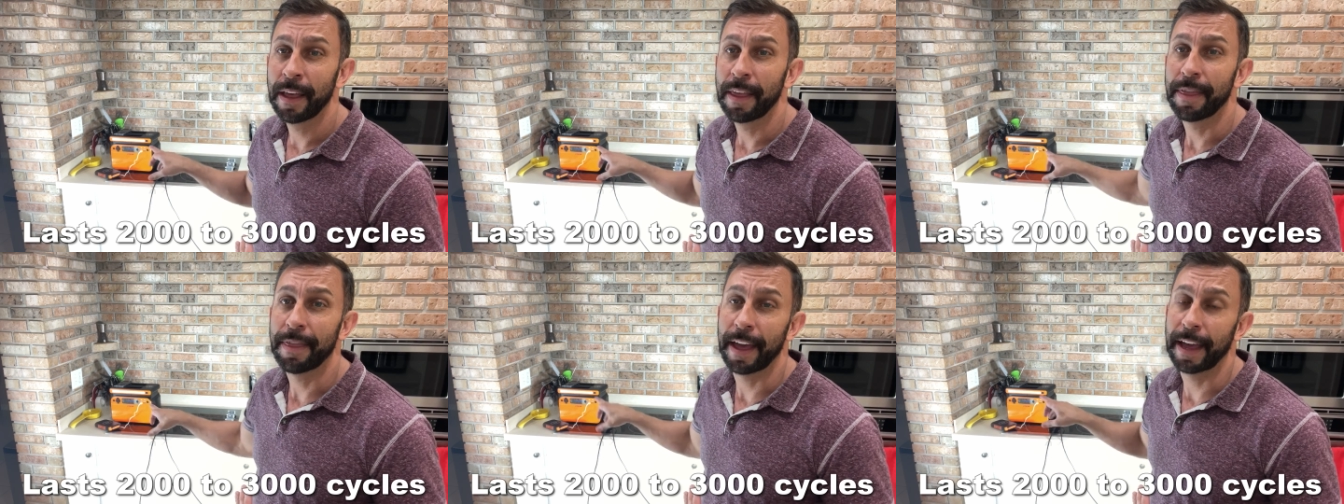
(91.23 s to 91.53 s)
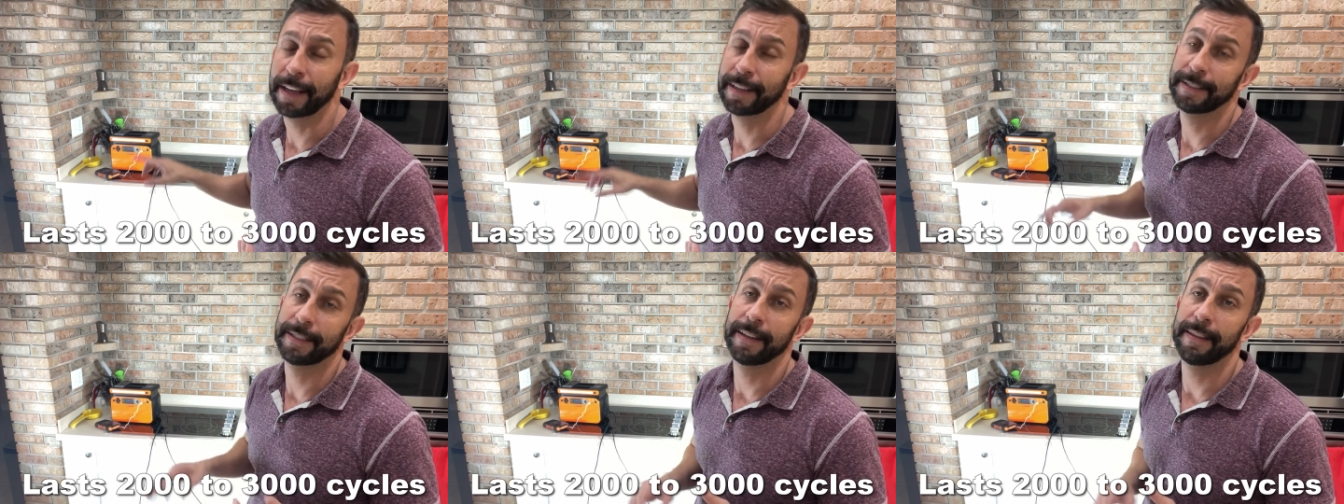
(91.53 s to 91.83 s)

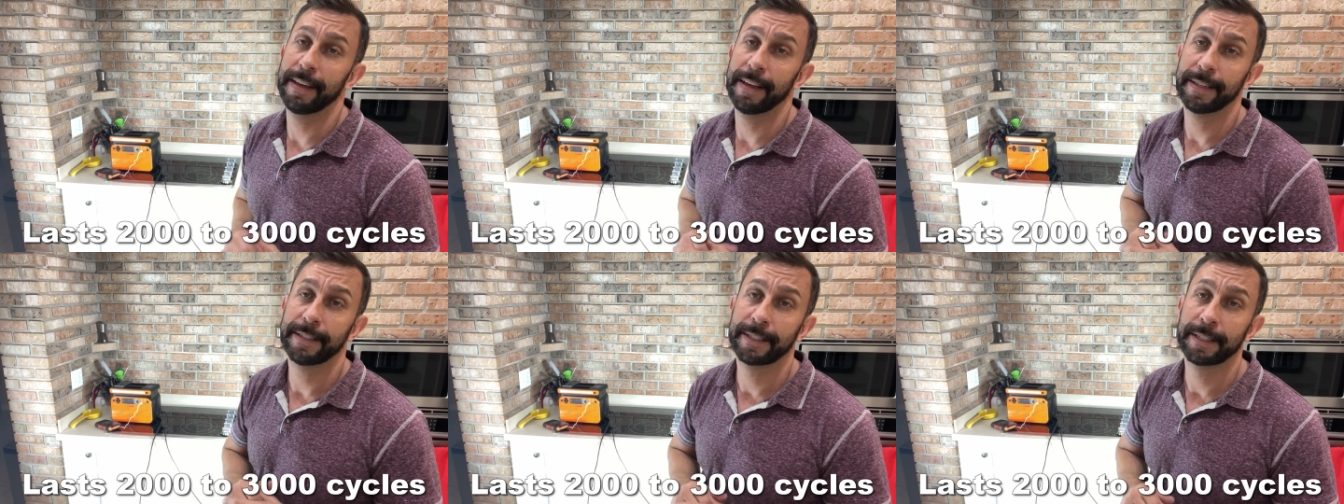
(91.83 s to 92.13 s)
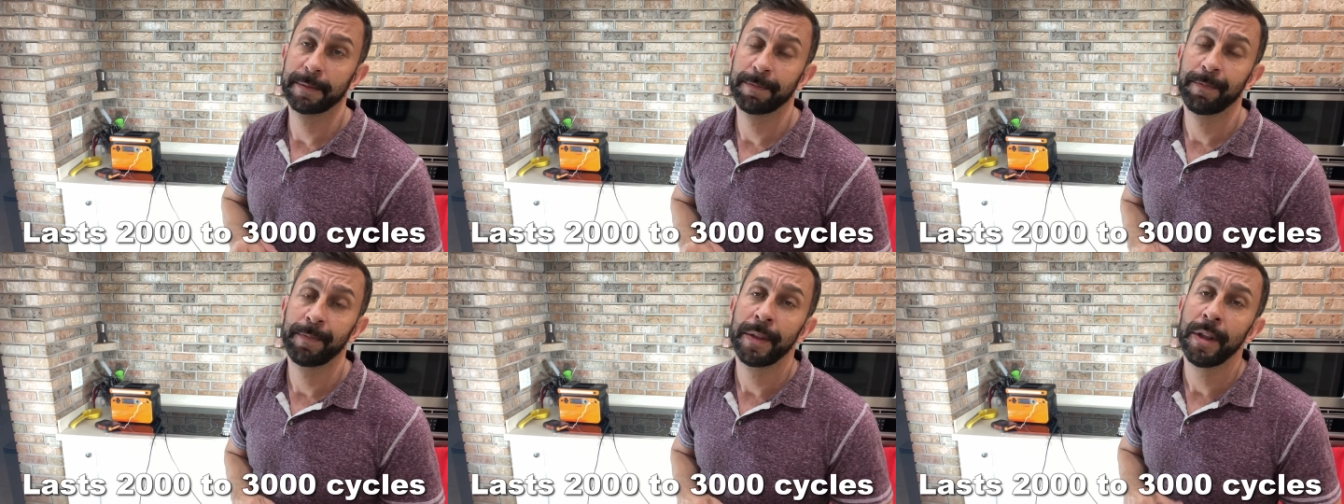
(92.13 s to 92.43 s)
thanks to
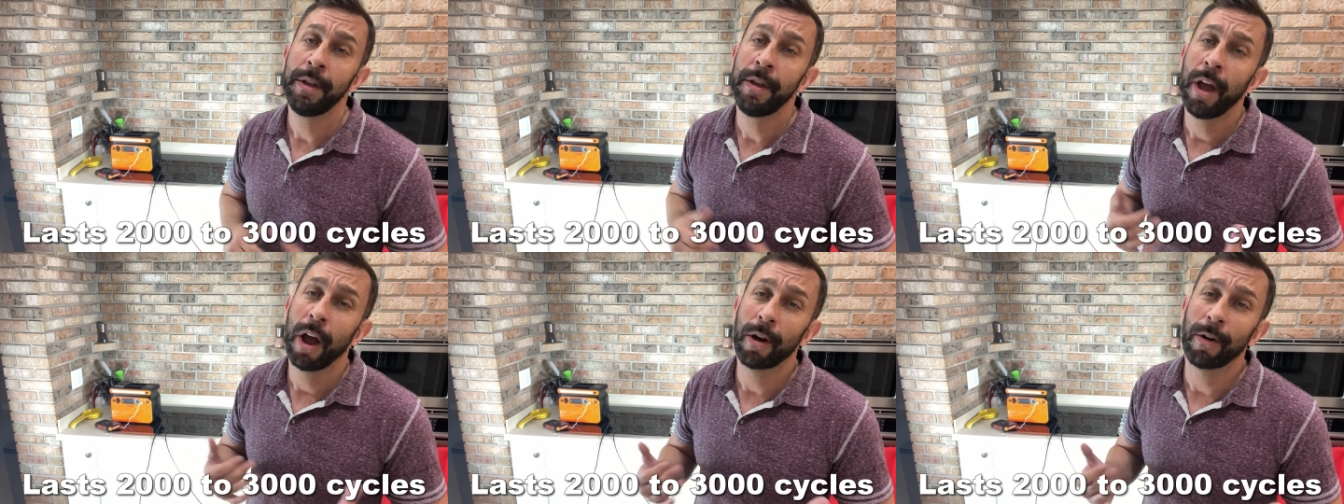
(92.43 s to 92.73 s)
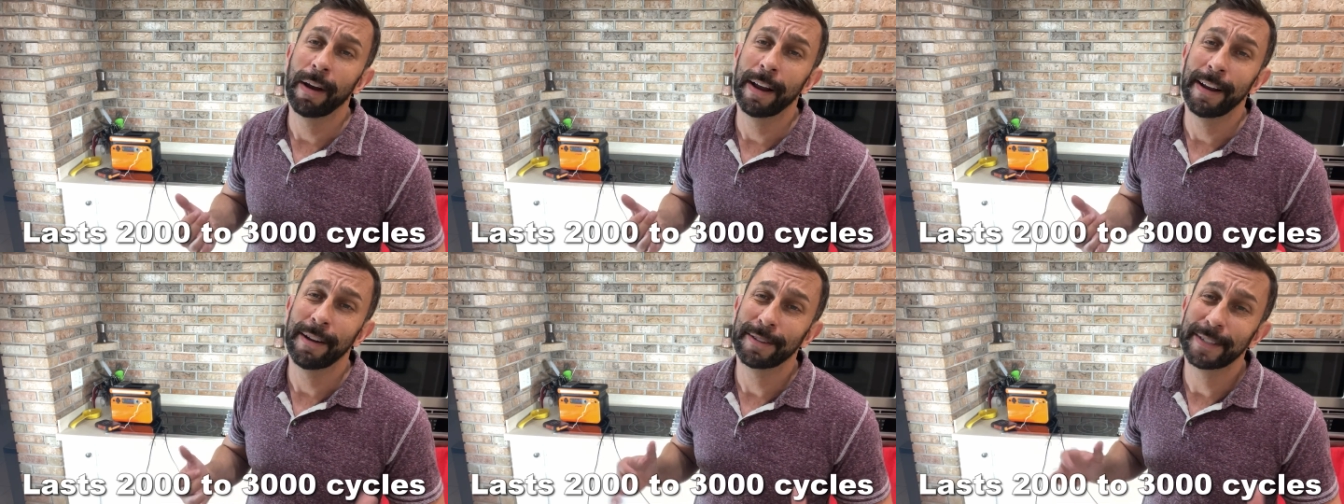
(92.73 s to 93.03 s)
this. All
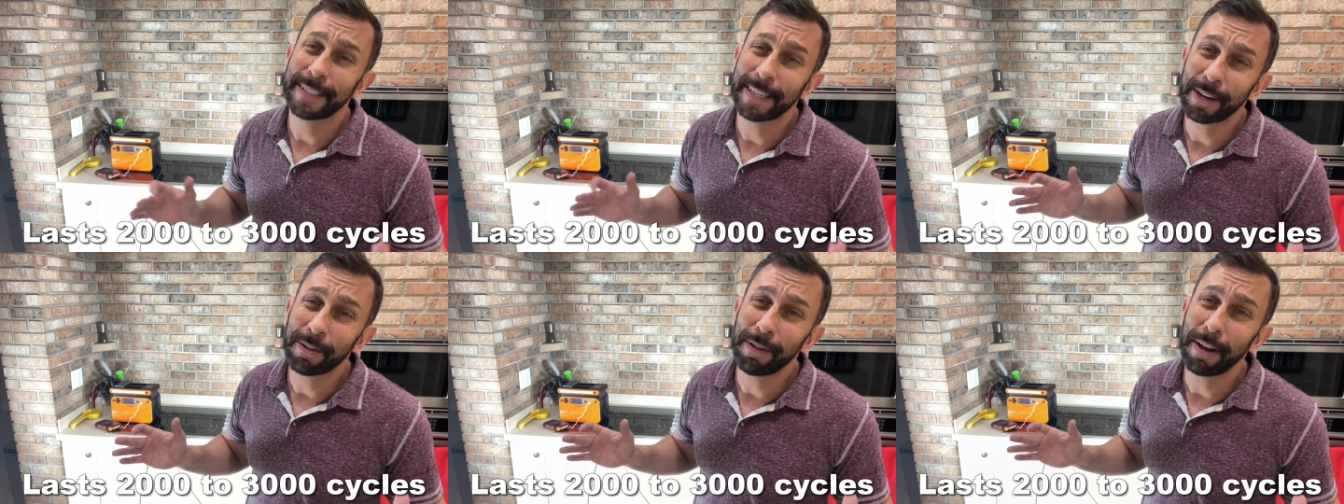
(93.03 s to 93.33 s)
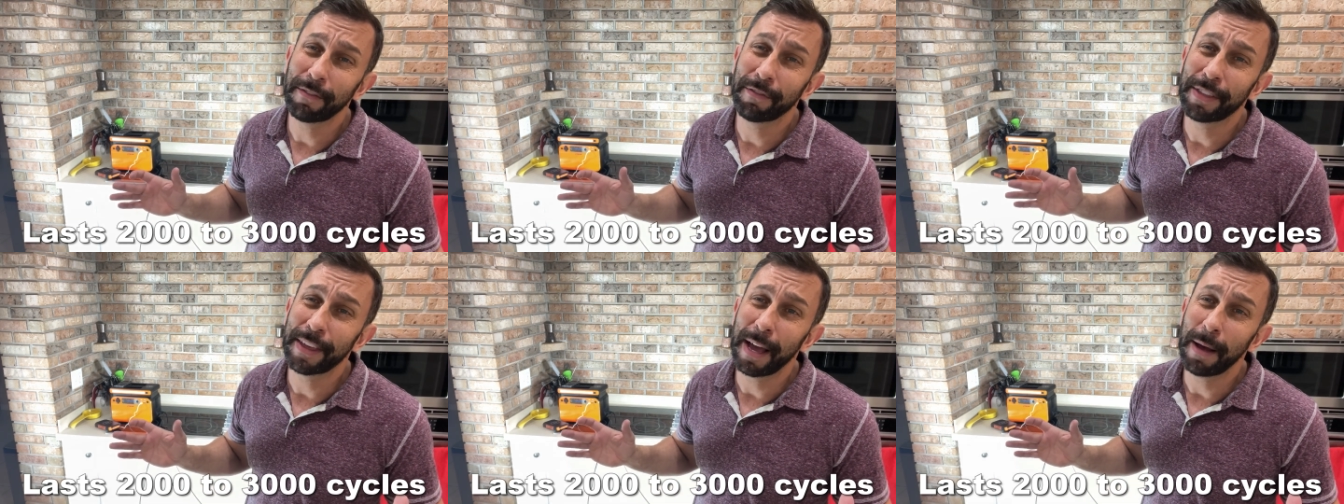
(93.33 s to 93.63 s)
right, now stick
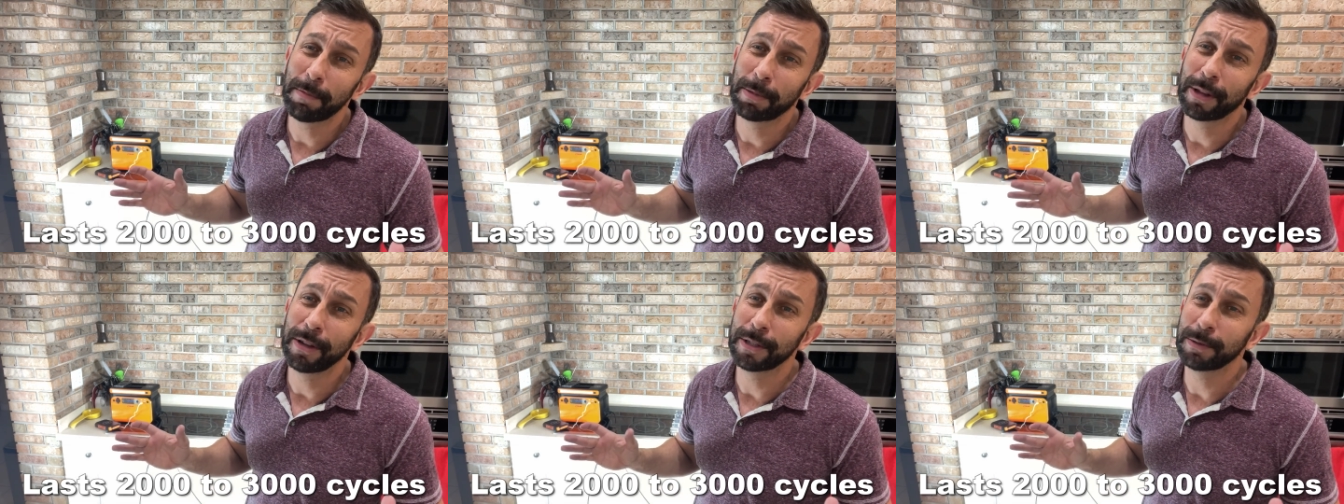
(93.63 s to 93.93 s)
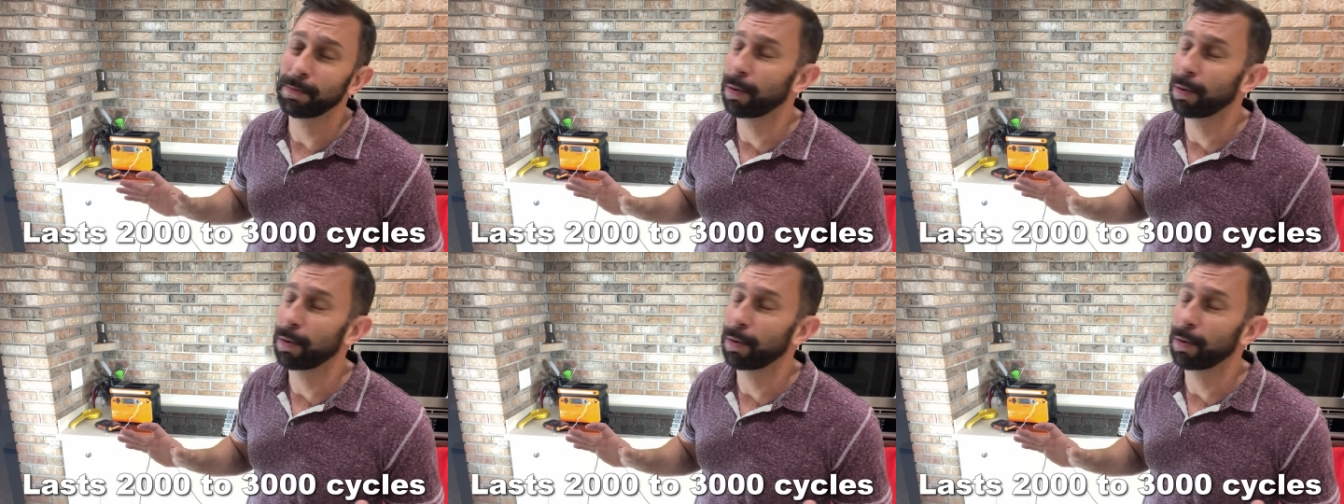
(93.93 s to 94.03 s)
around for the up-close